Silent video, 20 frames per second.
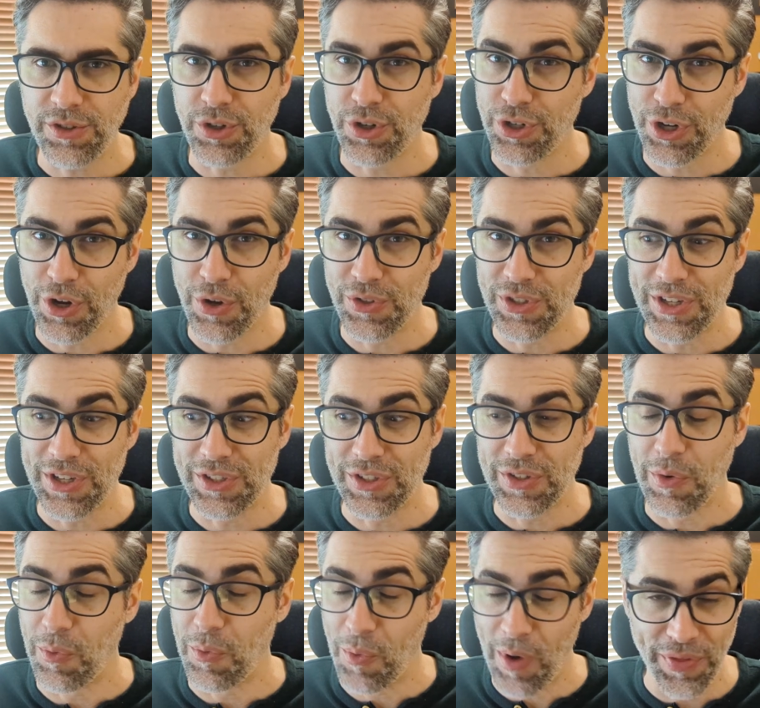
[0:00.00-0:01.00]
shows
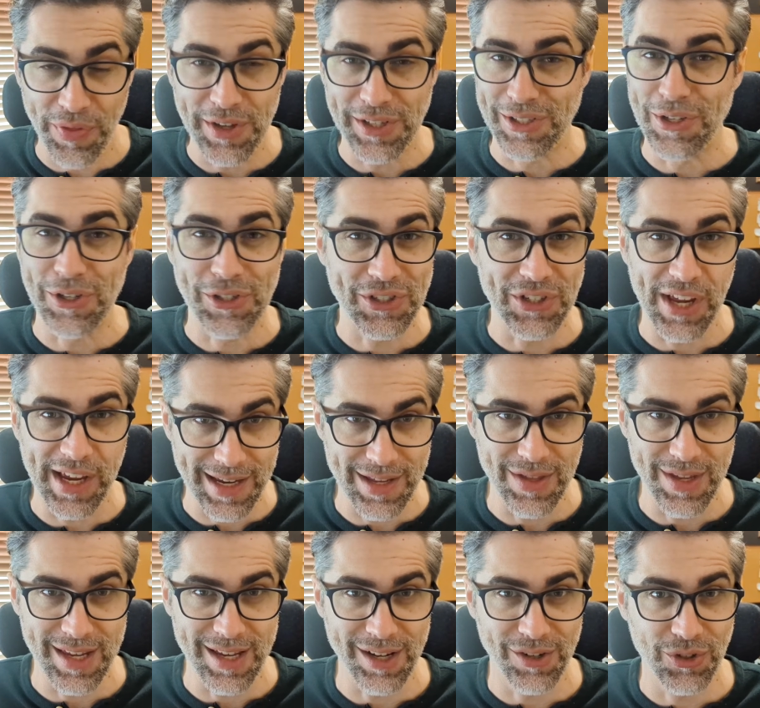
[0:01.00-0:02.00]
us what this looks like
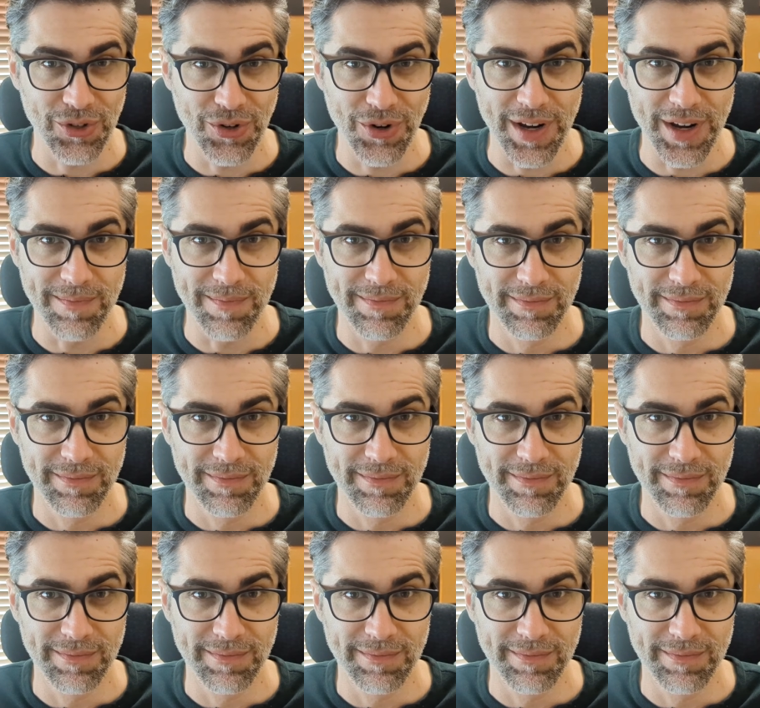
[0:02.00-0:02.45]
in the extreme.